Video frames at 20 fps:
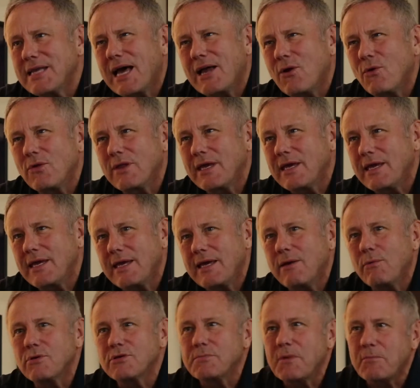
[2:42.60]
not only
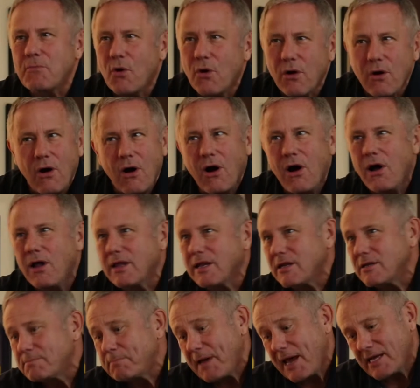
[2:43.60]
it was Memorial Hall
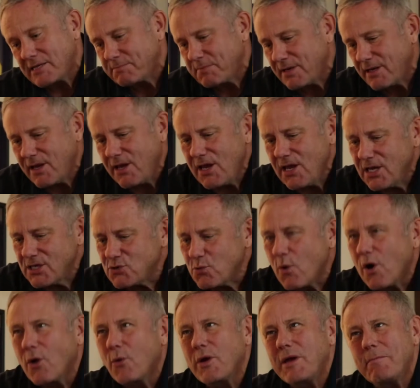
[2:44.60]
and it was past, but it's
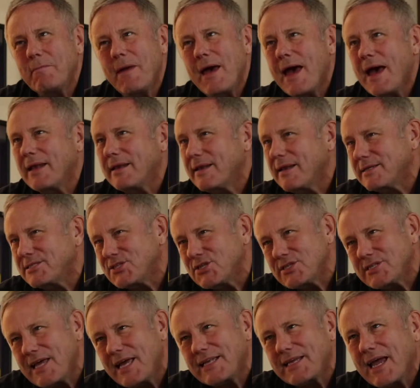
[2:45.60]
where we met, and it's
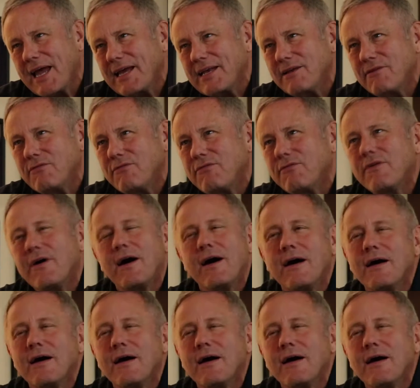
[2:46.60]
just that kind of,